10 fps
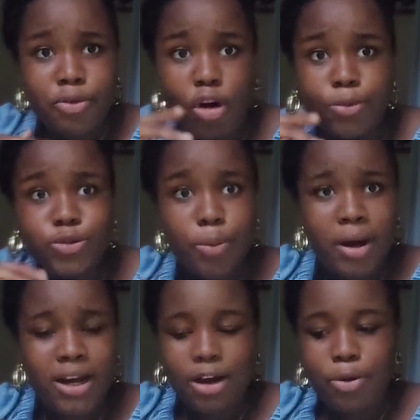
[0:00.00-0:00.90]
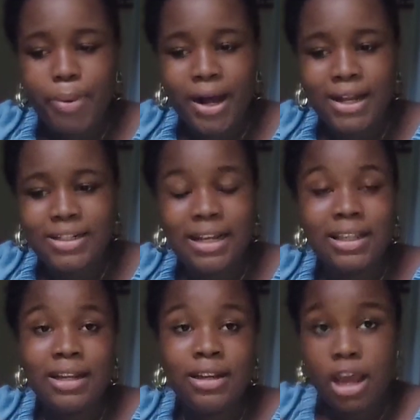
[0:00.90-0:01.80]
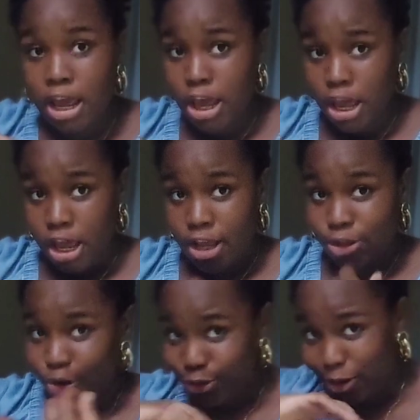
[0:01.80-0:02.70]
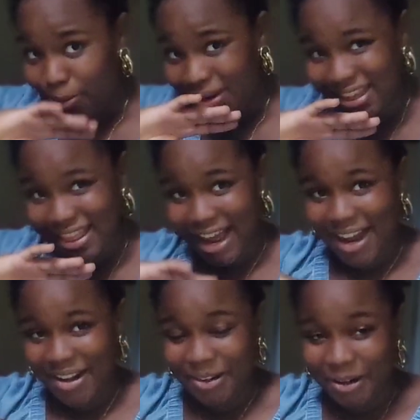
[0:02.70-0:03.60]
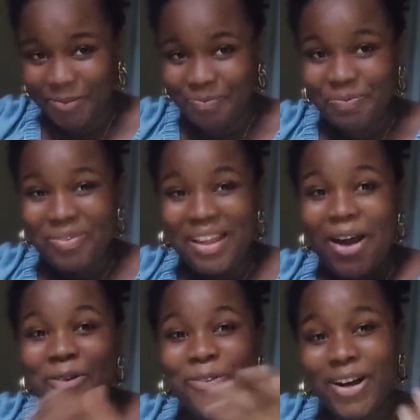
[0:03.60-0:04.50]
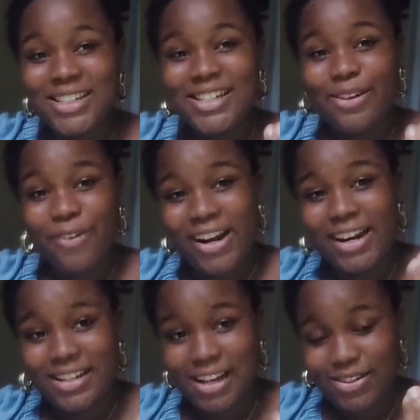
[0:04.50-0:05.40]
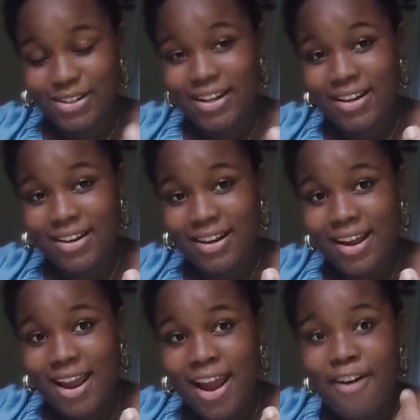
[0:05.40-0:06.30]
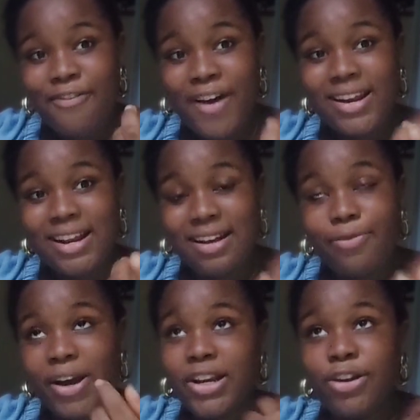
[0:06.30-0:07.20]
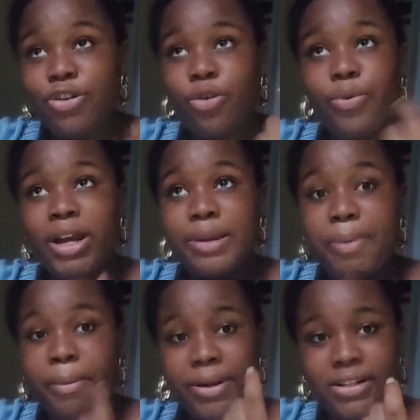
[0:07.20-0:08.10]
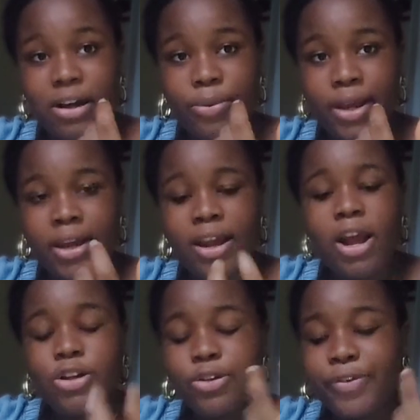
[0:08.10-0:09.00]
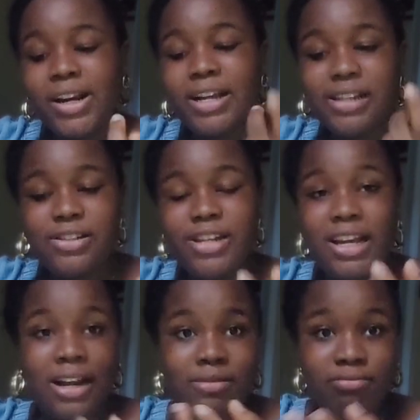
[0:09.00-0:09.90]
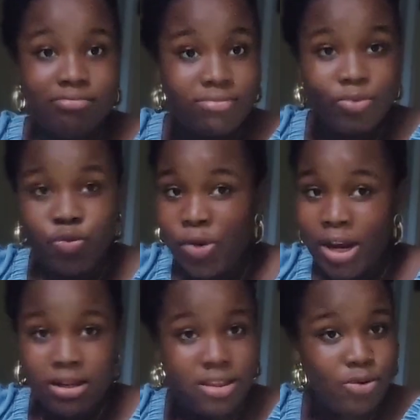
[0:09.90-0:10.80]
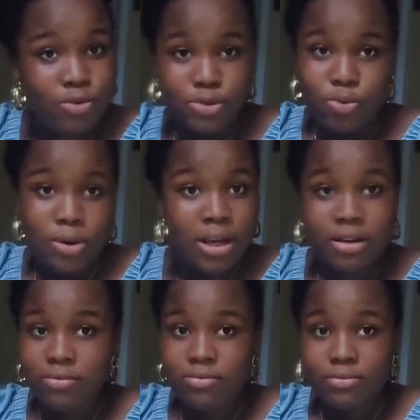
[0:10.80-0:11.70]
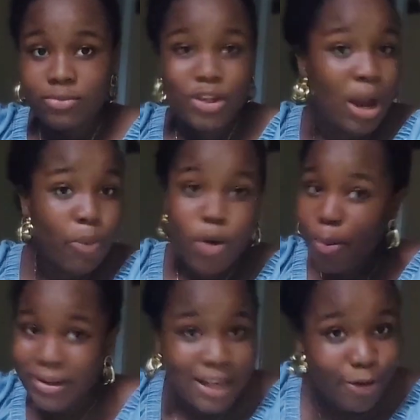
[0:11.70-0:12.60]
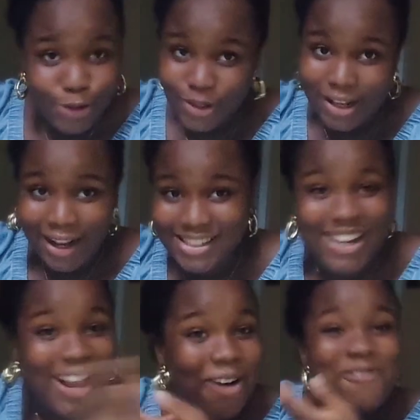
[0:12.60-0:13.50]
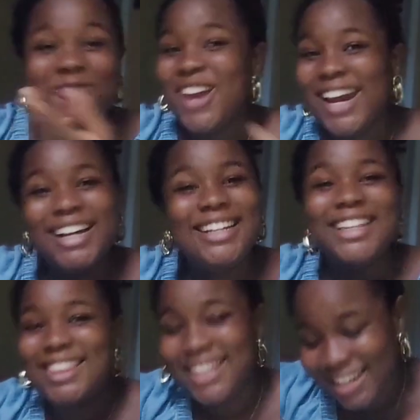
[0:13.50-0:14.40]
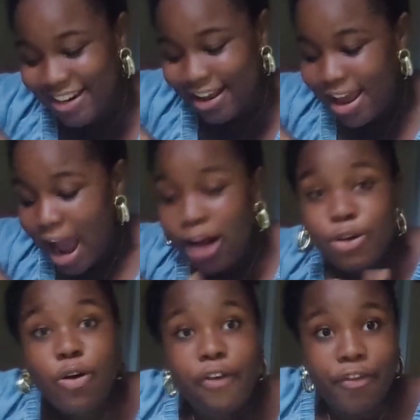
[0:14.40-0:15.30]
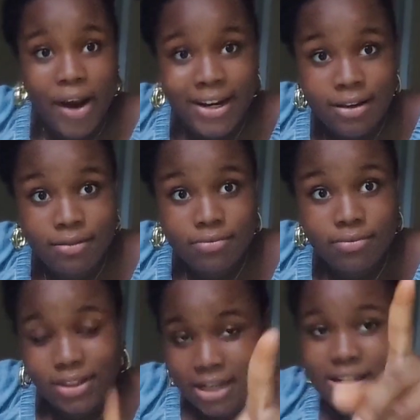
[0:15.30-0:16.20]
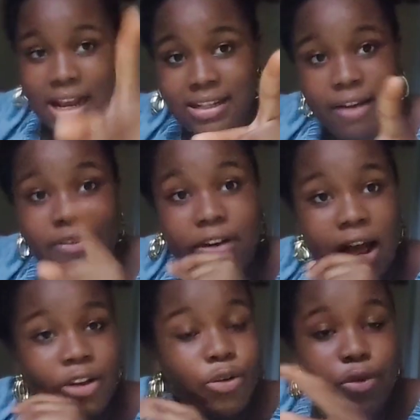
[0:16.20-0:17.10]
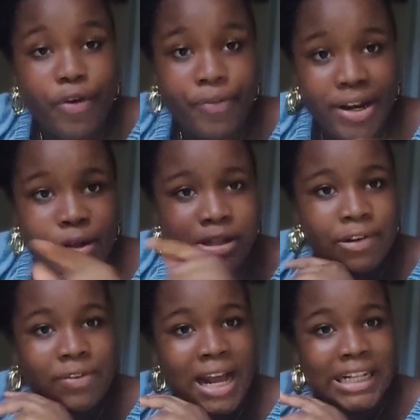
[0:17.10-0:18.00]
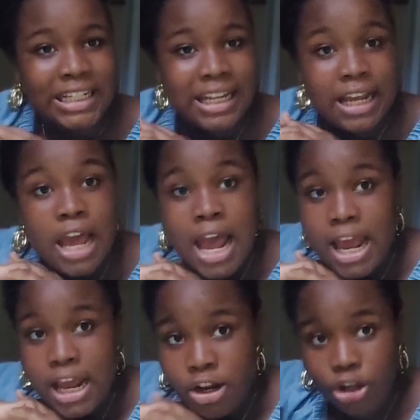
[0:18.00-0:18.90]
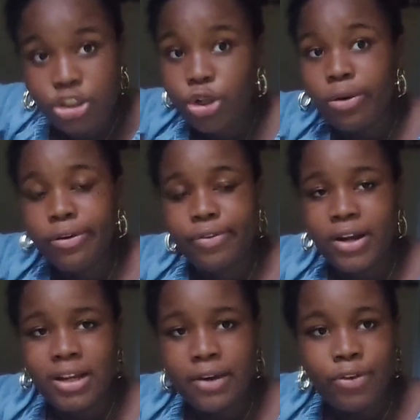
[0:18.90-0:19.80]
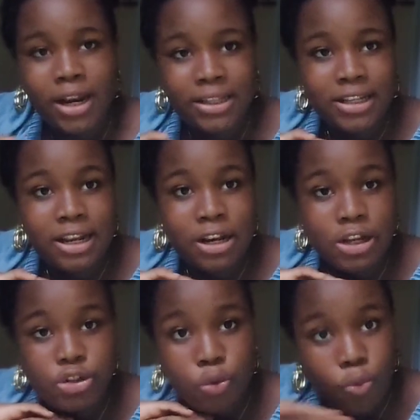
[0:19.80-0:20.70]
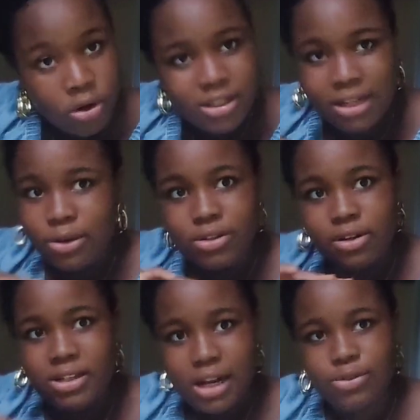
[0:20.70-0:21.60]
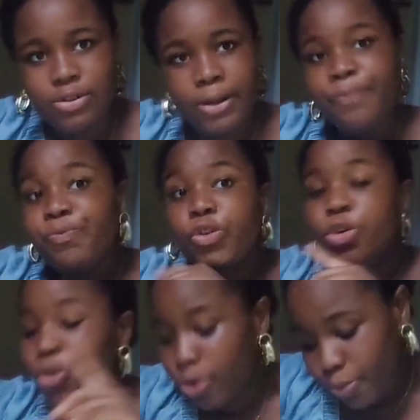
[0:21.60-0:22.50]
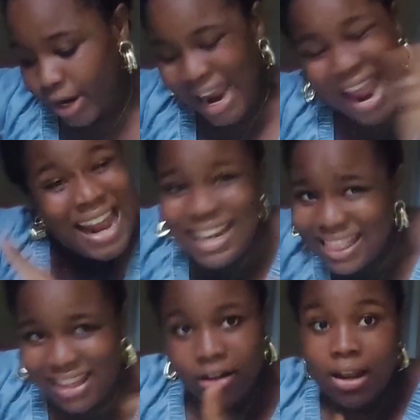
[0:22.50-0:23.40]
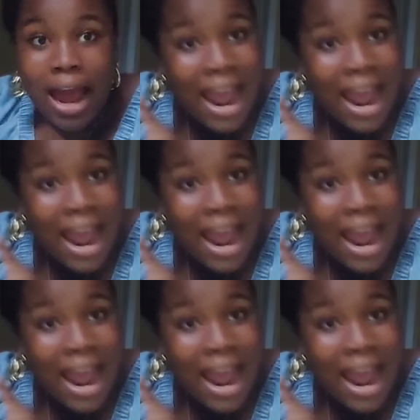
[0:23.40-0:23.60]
crop top and cargo pants. And then it turned on me that once it's Friday and Saturday, Friday, you don't wear departmental wear. The Friday and Saturday, you can wear anything you want to wear. You can wake up and start going to class. You can wear anything. I don't know for Friday. Yes, I don't know for Friday because I never attended lecture on Friday. I've only attended lecture once and that was on the Saturday. You can wear anything